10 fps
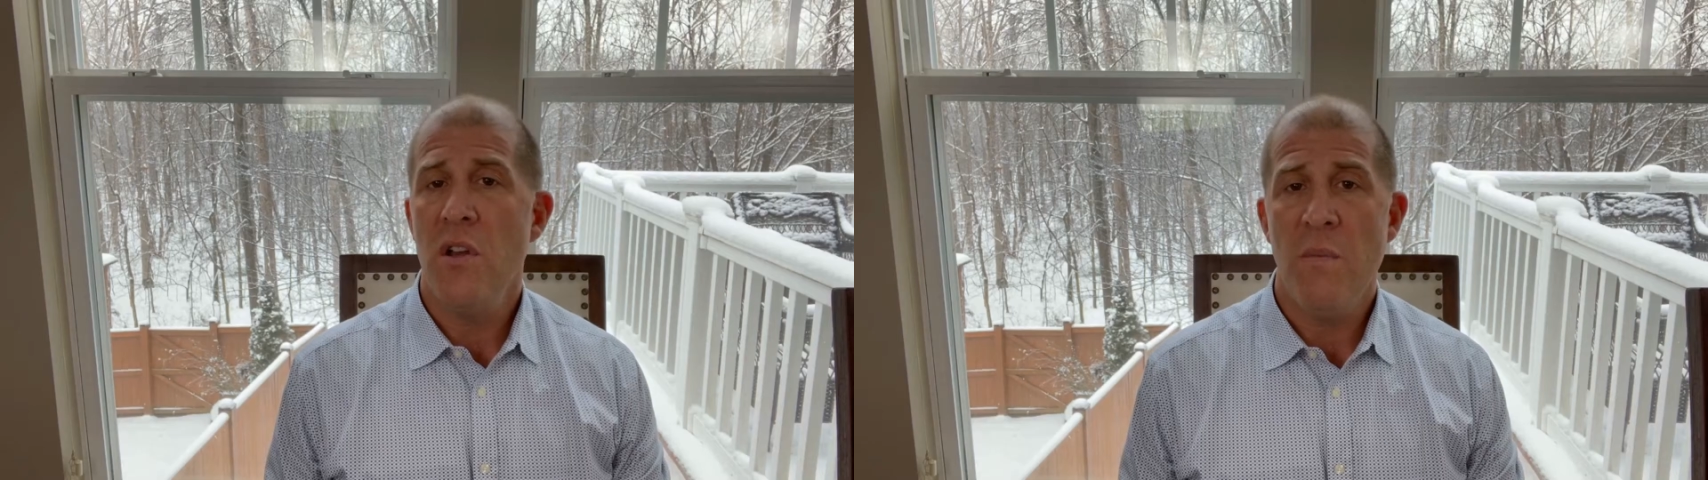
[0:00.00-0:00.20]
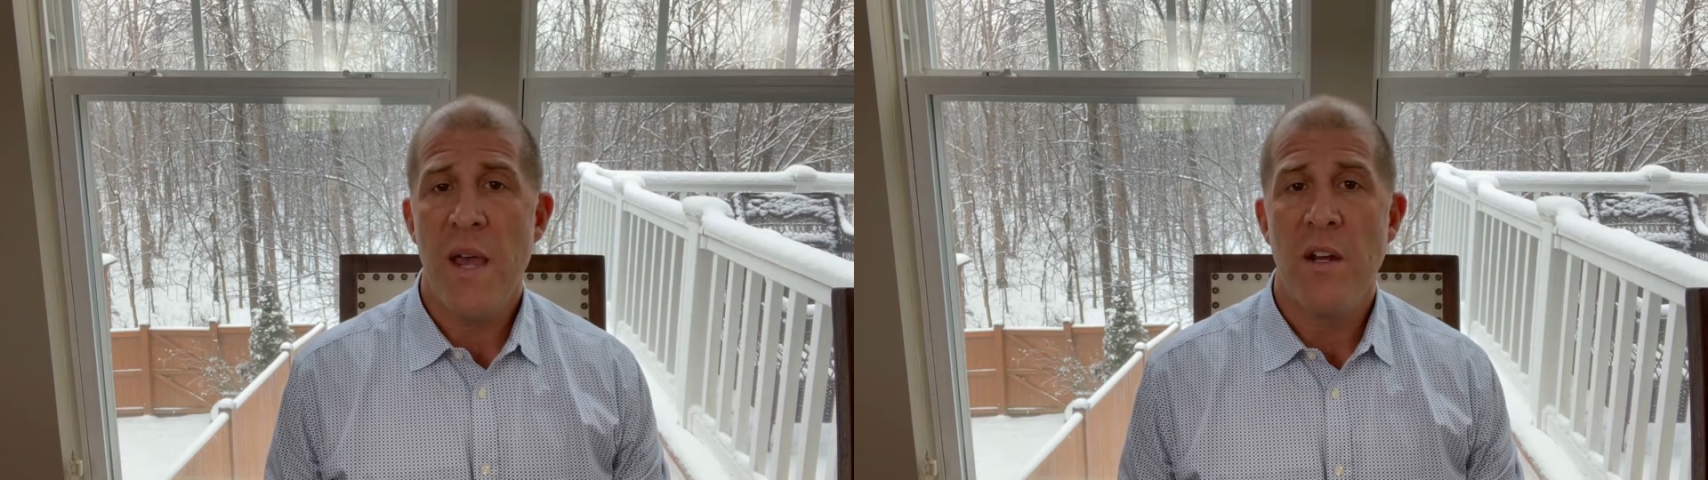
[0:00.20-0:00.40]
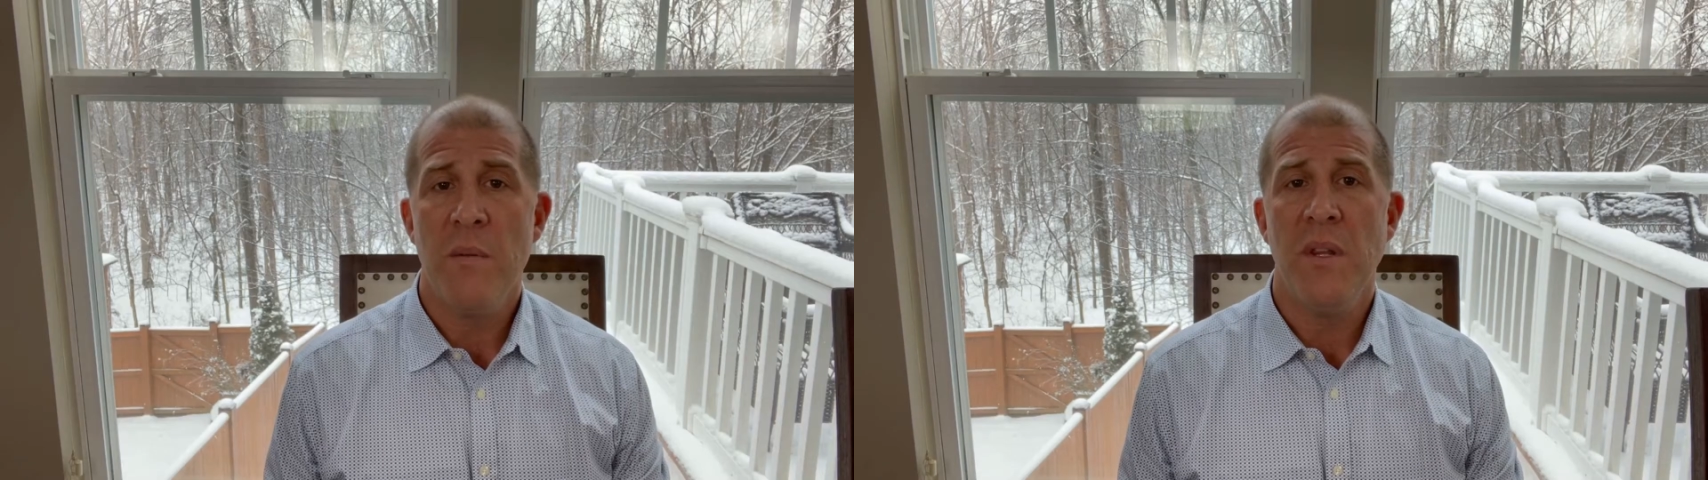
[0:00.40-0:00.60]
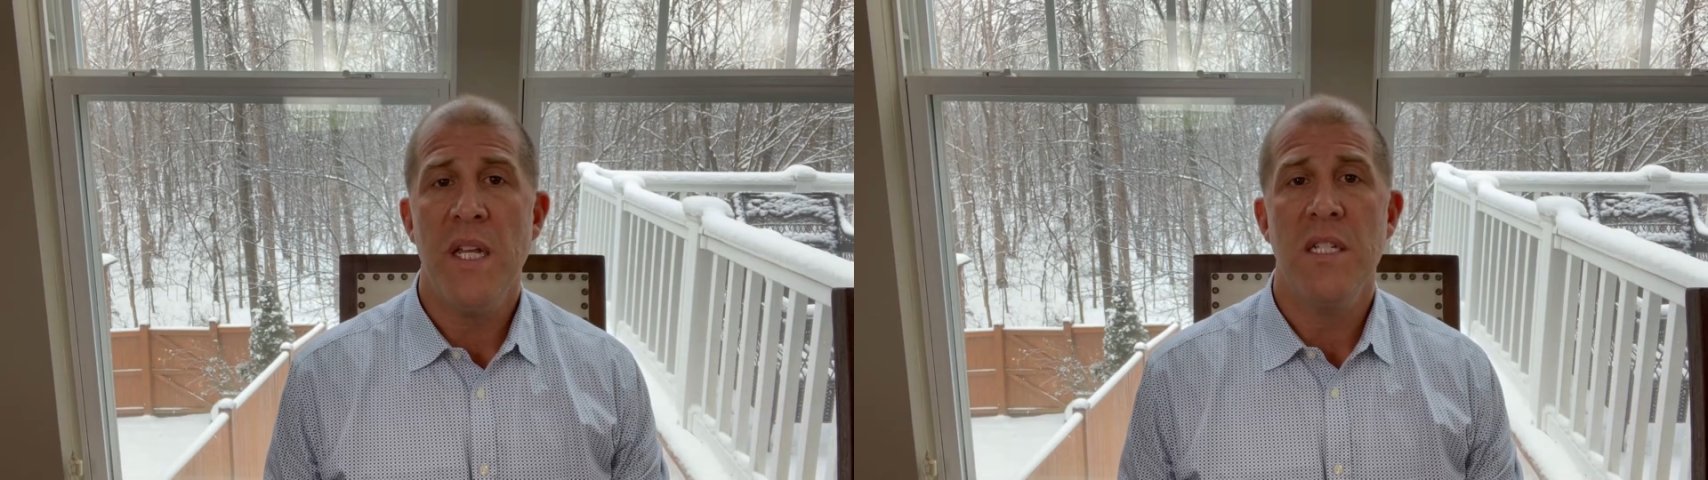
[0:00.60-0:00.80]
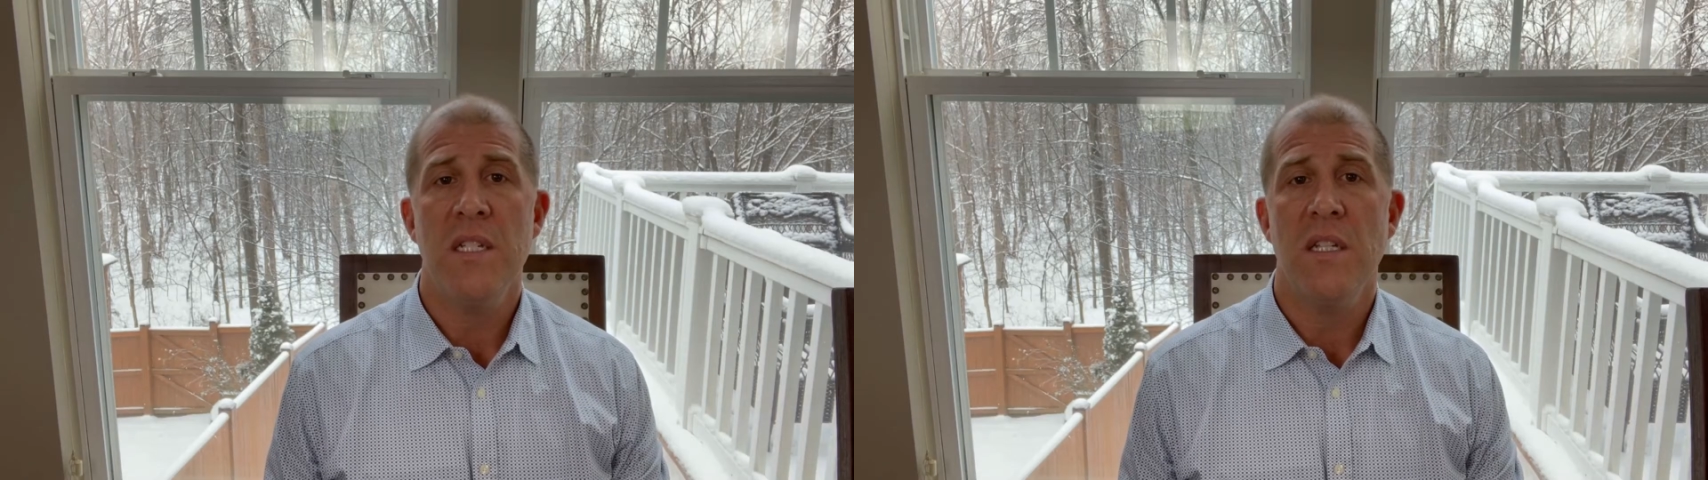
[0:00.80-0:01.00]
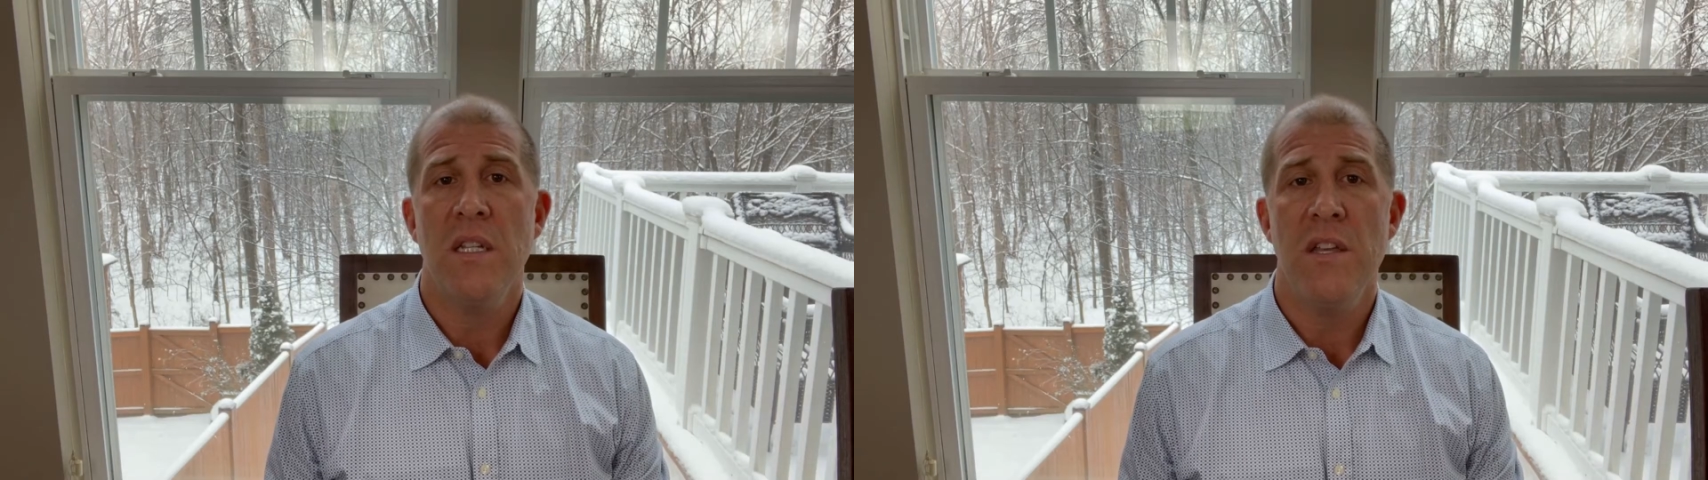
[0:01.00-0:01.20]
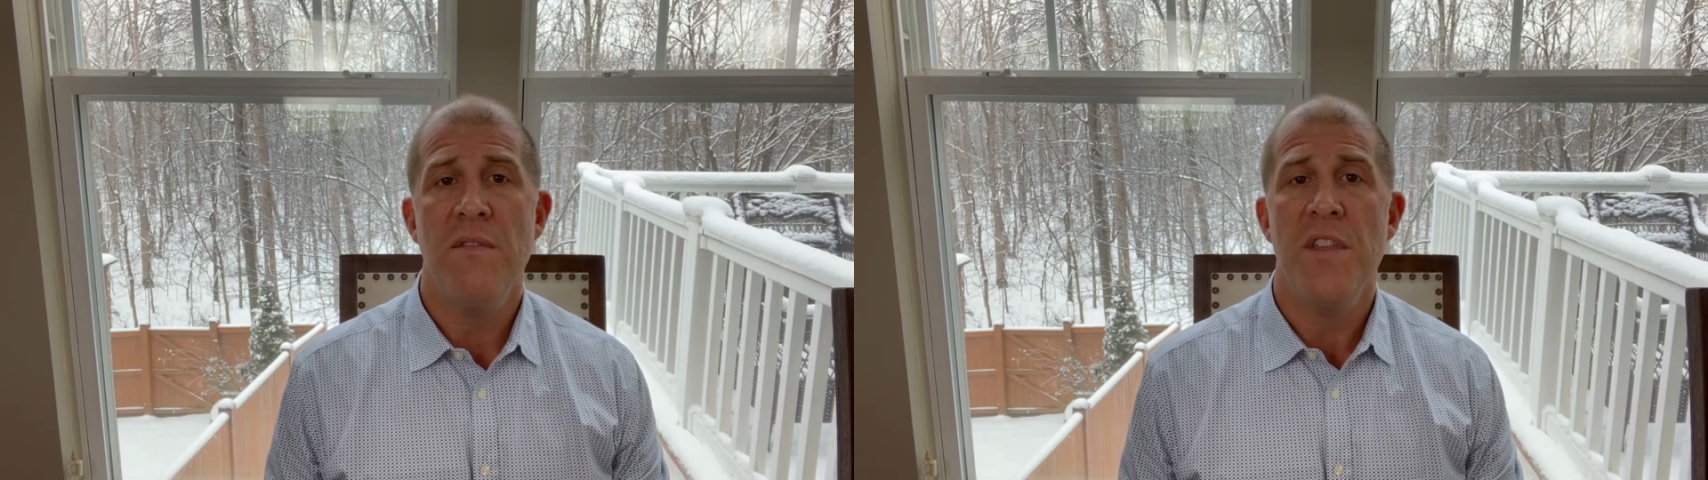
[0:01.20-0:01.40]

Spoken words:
better place to live